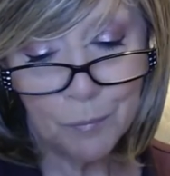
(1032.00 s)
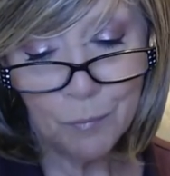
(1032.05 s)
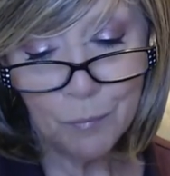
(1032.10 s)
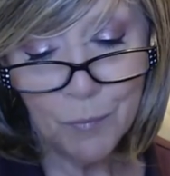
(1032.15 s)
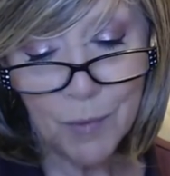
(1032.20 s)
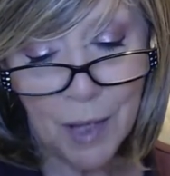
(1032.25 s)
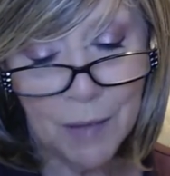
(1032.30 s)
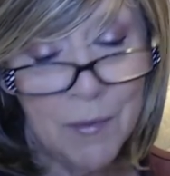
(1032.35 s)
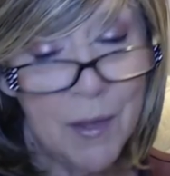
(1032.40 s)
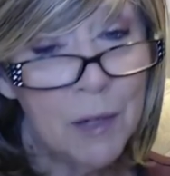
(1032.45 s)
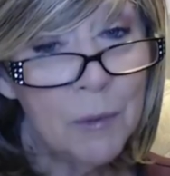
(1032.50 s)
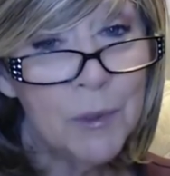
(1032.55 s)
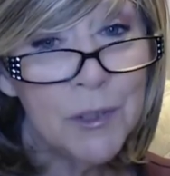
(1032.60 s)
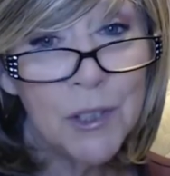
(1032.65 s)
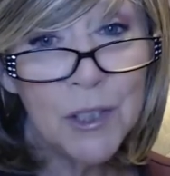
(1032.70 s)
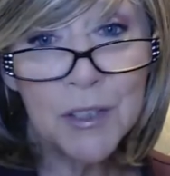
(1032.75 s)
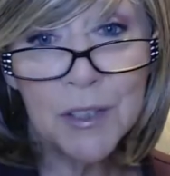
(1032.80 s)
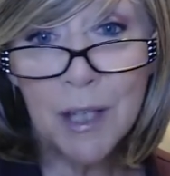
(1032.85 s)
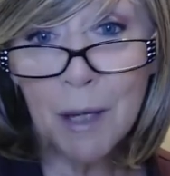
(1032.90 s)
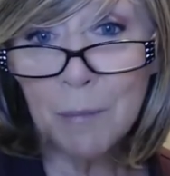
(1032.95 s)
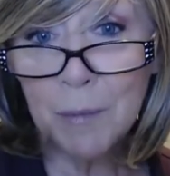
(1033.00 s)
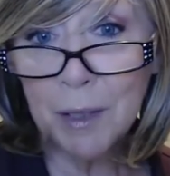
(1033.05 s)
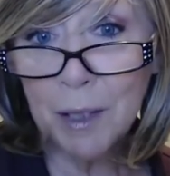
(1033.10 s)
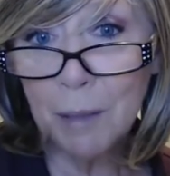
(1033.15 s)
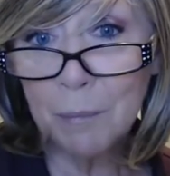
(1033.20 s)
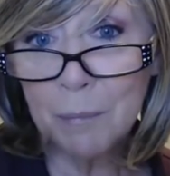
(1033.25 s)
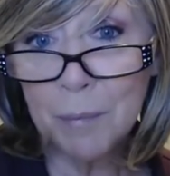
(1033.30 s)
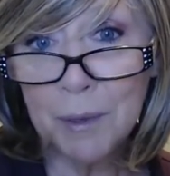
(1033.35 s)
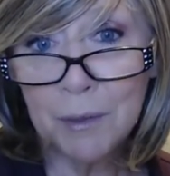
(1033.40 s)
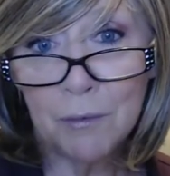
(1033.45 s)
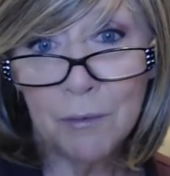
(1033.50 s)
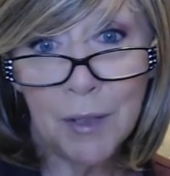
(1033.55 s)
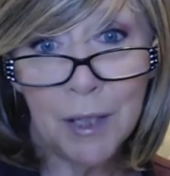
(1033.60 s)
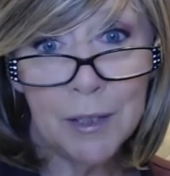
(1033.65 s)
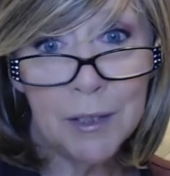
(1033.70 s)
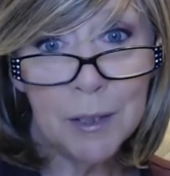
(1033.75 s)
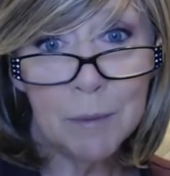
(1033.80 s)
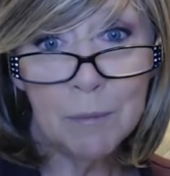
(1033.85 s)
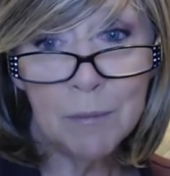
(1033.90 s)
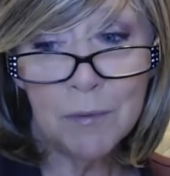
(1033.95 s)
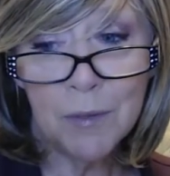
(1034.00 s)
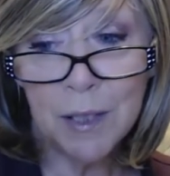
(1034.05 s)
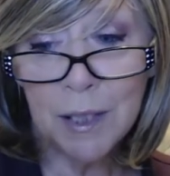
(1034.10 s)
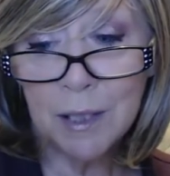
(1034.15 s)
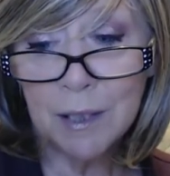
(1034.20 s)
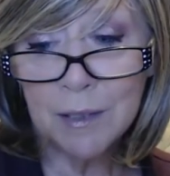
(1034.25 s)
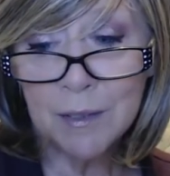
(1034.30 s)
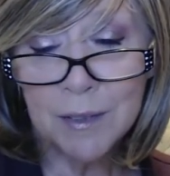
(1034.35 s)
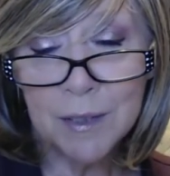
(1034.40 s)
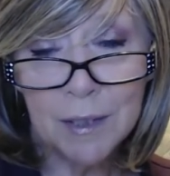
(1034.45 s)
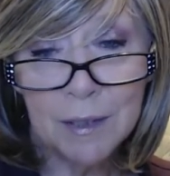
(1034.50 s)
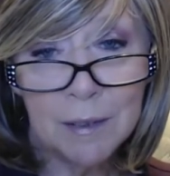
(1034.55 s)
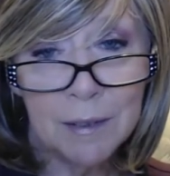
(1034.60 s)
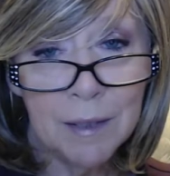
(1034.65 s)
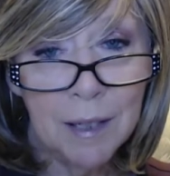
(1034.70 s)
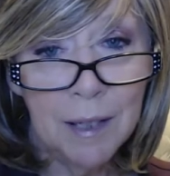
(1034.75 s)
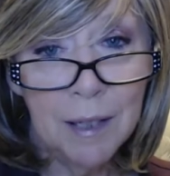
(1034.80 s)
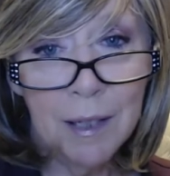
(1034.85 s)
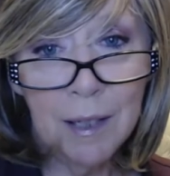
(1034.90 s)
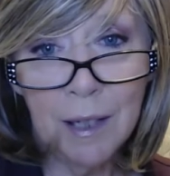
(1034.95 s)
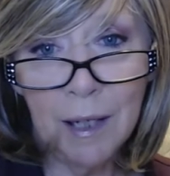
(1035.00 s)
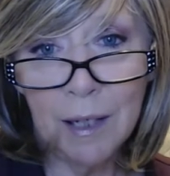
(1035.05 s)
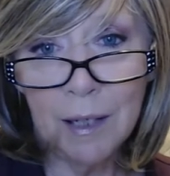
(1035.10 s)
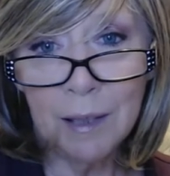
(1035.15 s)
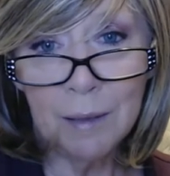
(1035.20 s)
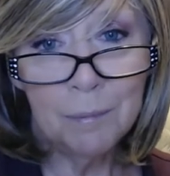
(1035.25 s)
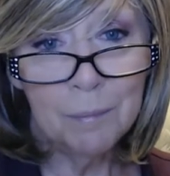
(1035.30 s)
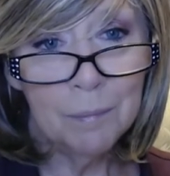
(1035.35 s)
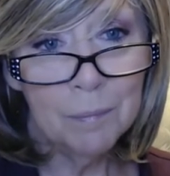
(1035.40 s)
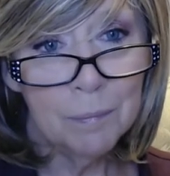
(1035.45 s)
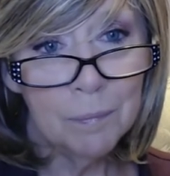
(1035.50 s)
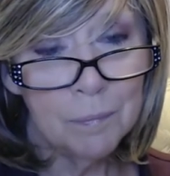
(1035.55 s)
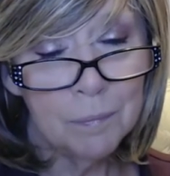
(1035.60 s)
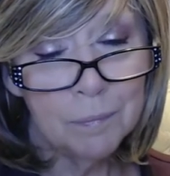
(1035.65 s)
And then it was just coming up in random feeds and, um,